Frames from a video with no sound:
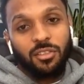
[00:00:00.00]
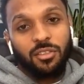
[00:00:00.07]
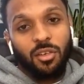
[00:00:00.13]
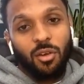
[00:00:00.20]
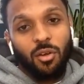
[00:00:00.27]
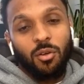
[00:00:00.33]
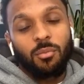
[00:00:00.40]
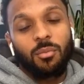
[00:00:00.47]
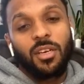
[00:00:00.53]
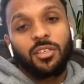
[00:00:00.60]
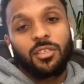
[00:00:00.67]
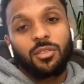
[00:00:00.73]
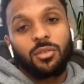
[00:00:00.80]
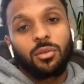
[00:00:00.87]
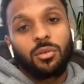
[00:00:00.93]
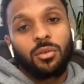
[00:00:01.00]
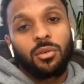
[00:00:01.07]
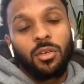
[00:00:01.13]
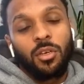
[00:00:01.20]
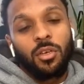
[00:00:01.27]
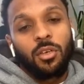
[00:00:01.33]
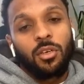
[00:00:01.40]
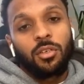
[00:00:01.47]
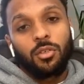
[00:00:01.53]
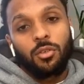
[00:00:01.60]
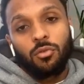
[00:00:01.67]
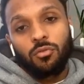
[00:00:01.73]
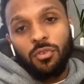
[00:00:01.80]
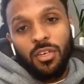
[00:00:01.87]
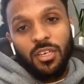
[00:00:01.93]
So make sure
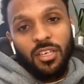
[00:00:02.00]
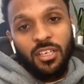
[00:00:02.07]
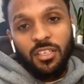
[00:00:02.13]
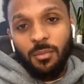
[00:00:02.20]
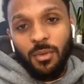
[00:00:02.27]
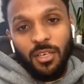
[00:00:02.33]
you read,